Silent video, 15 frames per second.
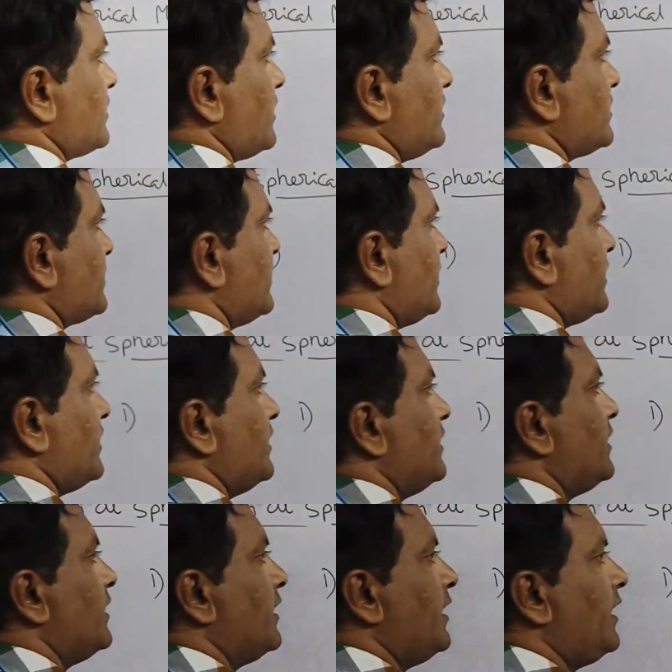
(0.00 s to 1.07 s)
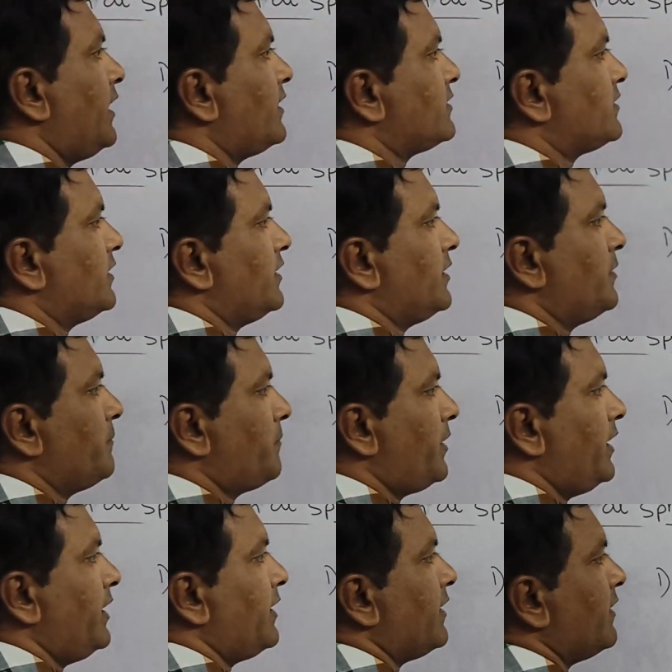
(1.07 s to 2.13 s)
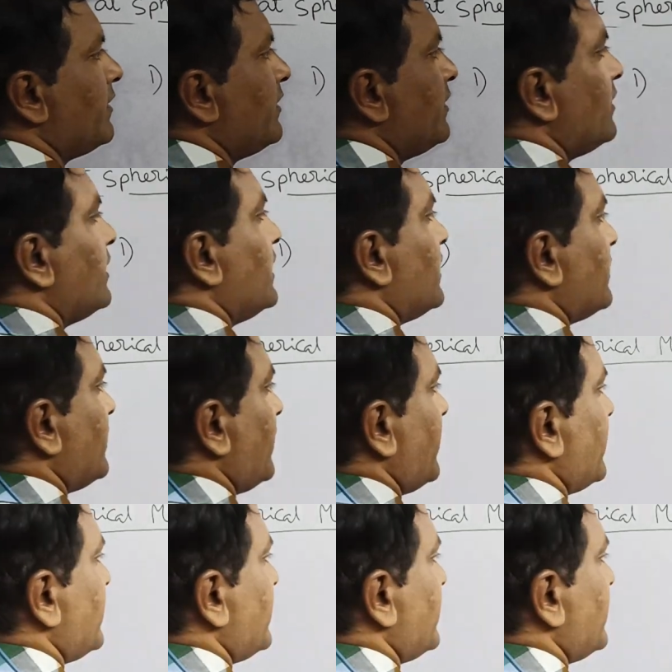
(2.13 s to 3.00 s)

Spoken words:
considered as a plane, the